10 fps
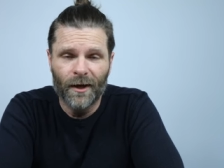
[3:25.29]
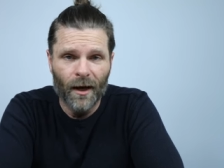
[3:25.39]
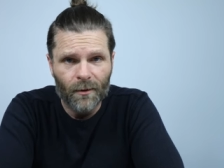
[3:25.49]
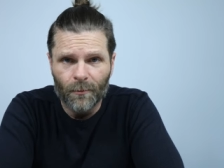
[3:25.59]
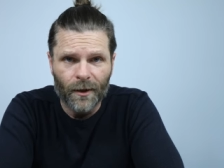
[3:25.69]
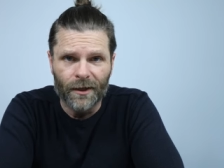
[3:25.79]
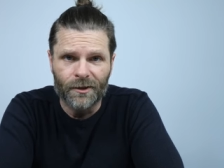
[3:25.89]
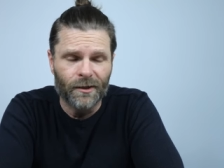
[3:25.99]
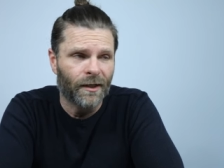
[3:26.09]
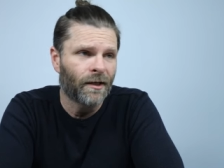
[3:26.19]
camera body
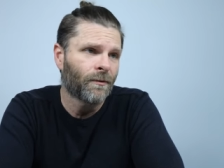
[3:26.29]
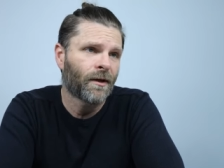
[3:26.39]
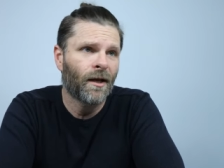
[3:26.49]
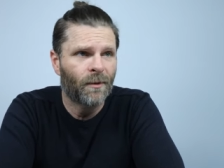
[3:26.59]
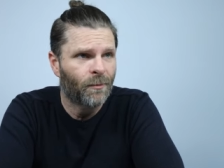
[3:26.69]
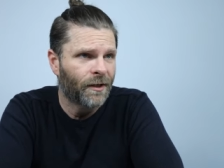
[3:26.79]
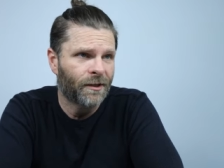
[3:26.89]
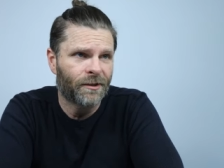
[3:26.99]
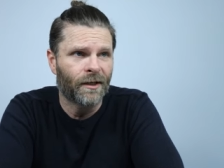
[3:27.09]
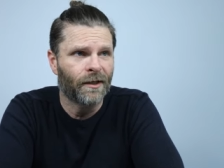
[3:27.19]
should I get? What camera body
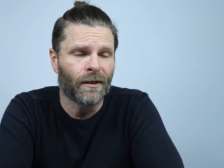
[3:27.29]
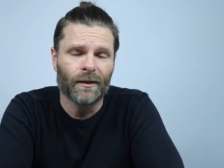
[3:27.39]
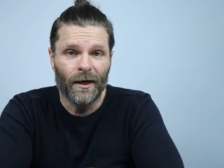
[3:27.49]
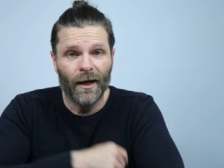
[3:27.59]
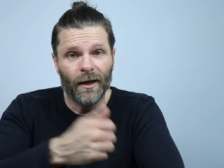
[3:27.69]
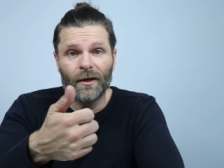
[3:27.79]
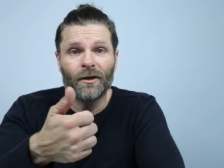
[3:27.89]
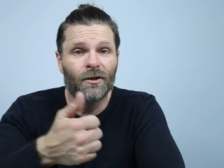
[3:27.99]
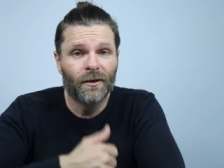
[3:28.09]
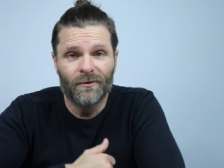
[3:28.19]
should I get? A,
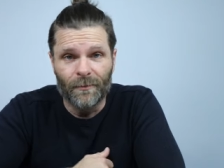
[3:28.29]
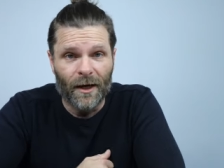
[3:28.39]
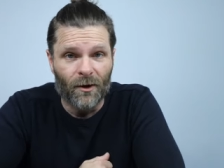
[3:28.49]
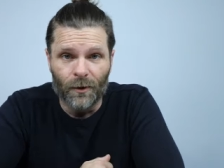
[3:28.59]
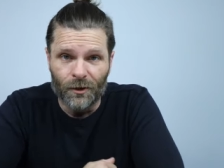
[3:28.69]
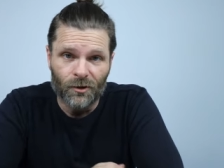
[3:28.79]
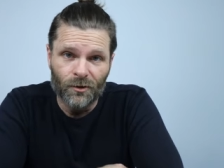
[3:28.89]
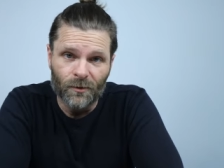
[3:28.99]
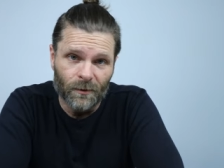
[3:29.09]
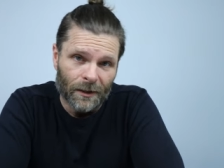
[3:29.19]
it doesn't matter what you
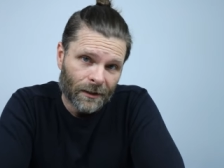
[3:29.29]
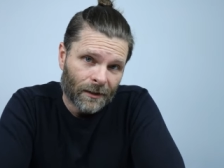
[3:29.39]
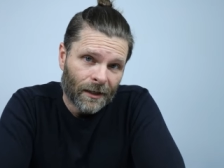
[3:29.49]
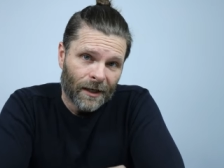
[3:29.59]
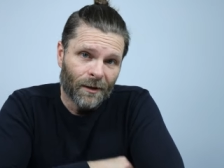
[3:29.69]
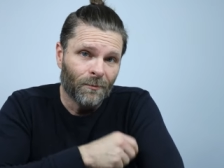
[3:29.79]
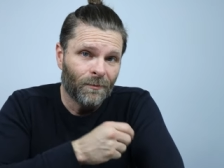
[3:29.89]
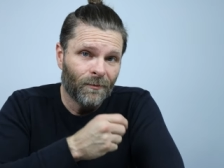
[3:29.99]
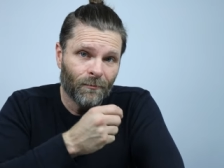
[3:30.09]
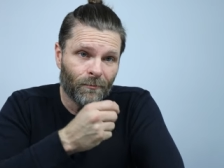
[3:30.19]
shoot with,
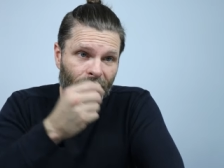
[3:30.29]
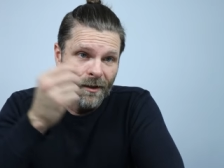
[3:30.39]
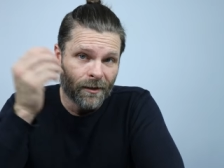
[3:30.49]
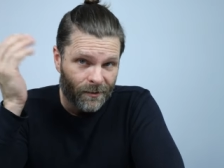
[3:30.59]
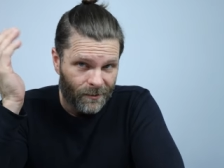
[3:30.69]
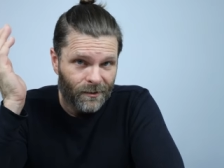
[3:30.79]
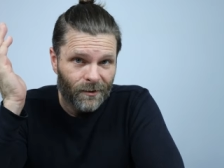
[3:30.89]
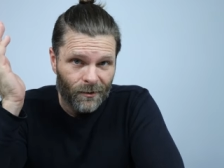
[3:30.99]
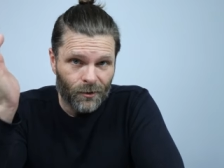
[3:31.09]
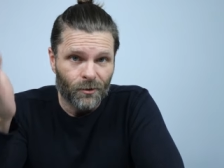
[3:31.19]
and because
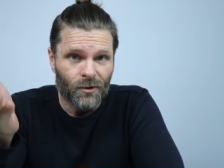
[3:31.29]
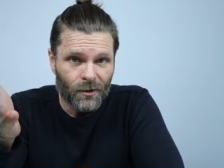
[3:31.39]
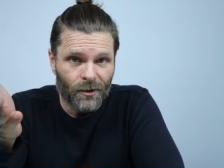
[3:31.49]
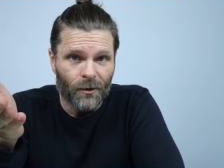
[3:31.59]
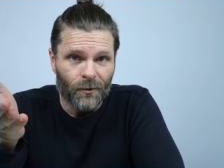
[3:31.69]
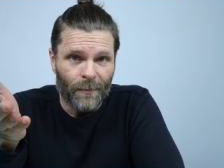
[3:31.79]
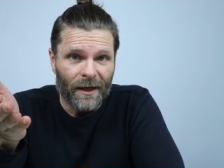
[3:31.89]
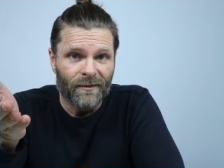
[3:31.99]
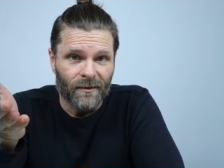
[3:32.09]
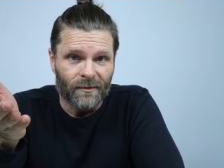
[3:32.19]
you should know the
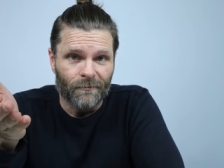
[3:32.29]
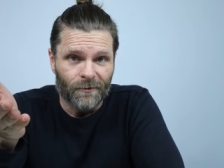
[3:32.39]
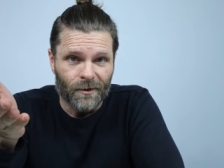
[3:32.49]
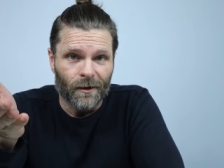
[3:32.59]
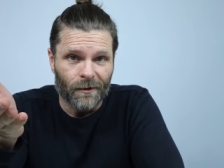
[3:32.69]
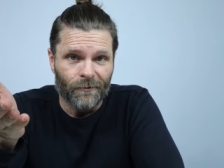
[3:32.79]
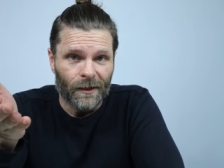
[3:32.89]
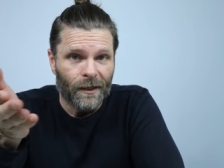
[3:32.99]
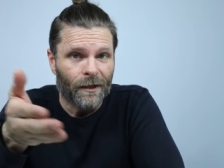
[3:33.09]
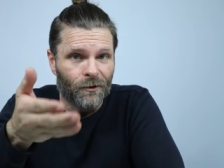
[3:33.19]
basics of
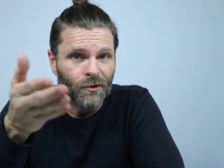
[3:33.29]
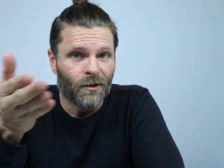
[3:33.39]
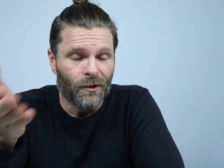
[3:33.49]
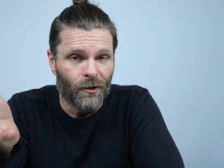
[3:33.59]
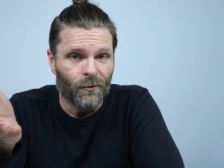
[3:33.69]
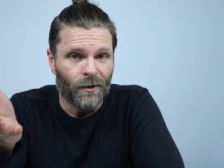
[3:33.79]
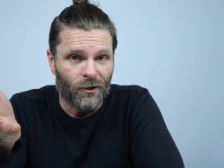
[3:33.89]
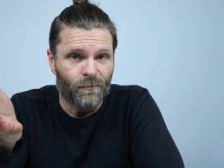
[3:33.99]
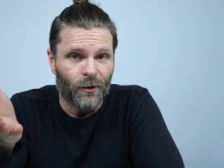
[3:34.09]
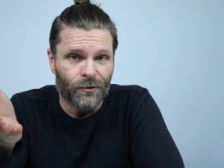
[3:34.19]
photography and you should know the
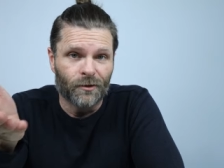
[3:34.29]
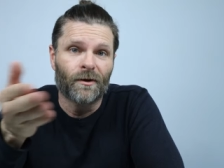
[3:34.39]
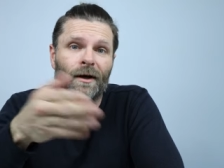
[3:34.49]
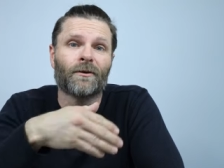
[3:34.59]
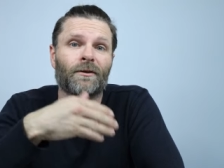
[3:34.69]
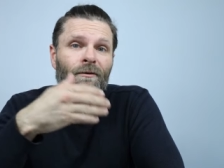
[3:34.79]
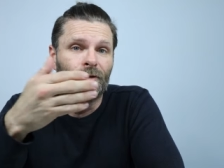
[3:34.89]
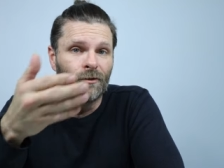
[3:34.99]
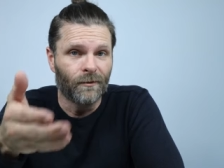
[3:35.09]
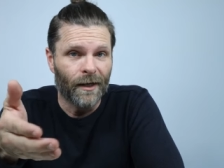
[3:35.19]
exposure triangle. And if
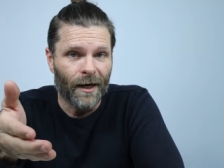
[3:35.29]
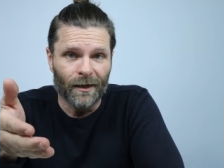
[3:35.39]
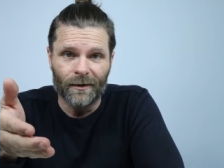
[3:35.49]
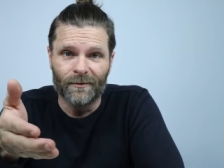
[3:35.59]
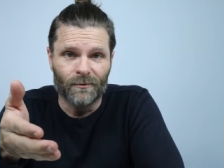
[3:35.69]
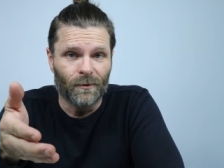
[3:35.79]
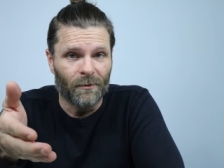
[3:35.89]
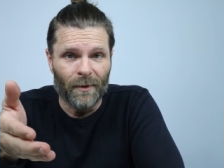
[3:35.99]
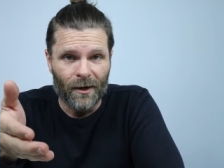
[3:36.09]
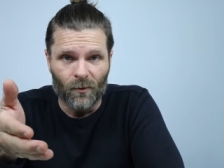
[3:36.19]
you do that, it doesn't
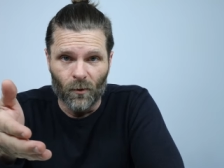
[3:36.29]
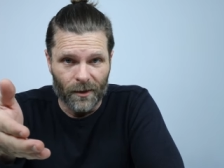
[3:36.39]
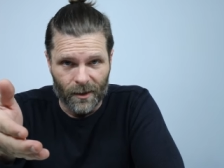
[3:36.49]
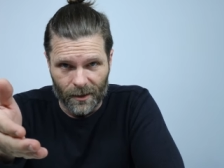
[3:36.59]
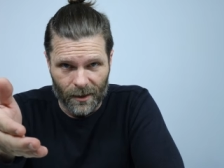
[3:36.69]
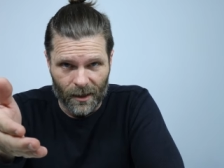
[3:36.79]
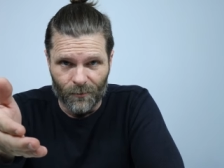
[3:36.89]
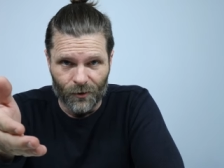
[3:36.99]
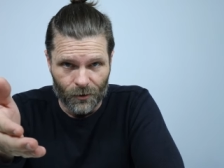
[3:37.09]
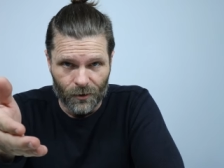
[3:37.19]
really matter what kind of
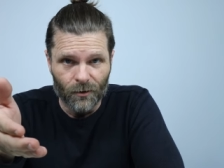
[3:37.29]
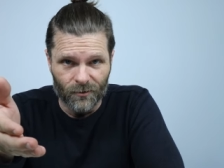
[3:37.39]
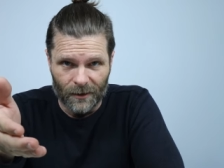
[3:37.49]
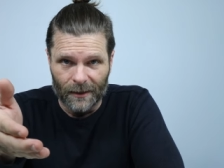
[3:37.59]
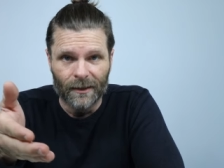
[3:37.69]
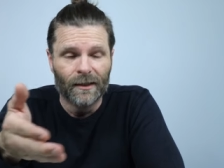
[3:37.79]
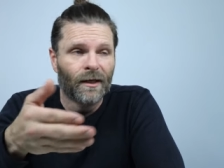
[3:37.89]
camera you're using.